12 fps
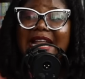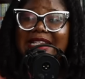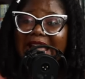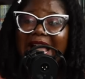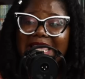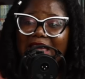
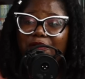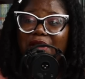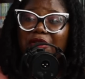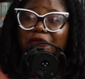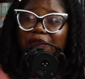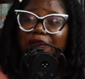They are
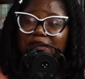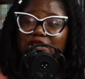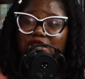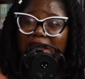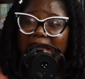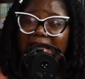giving 50
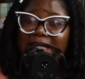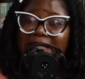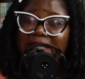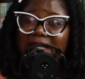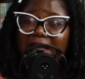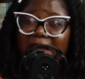
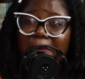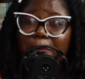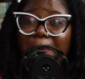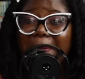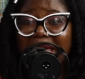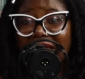shades,
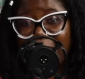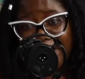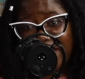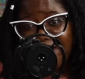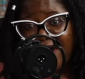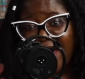but make it
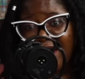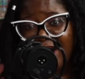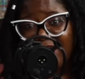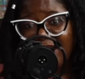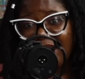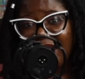Mayfair.
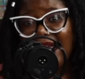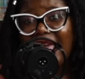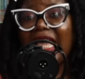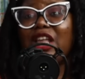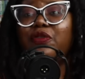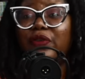
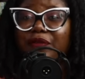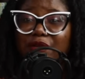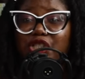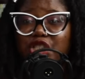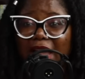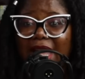It's
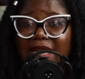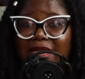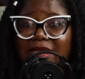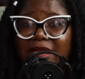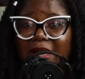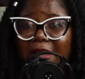50 shades,